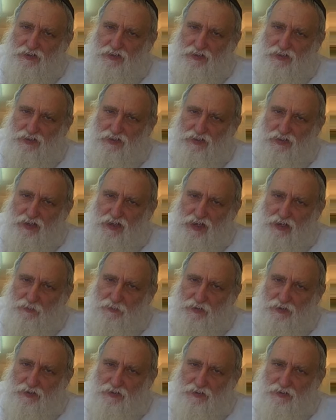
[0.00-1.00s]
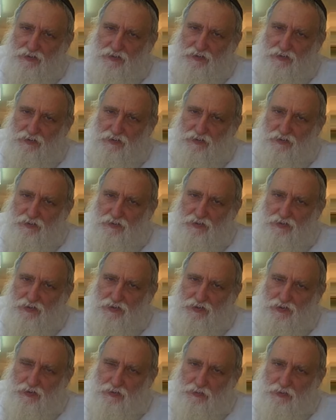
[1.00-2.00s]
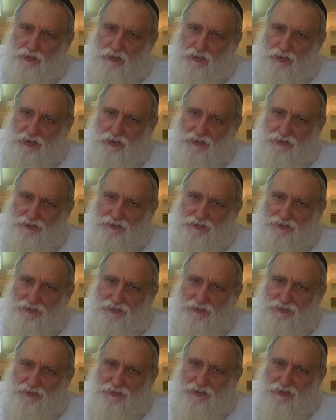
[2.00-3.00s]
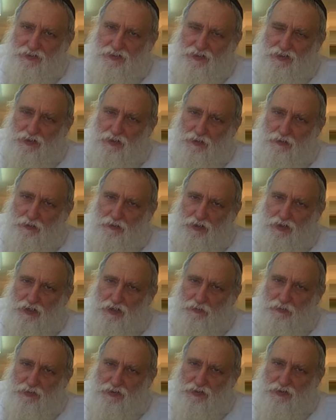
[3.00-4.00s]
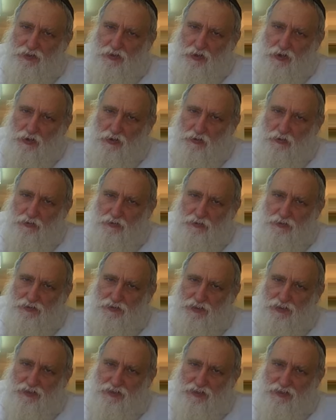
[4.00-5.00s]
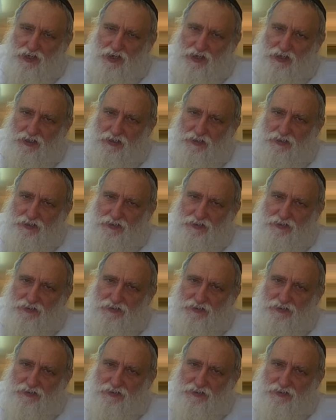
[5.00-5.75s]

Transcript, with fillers: slimy sewer line and it was cold and dark.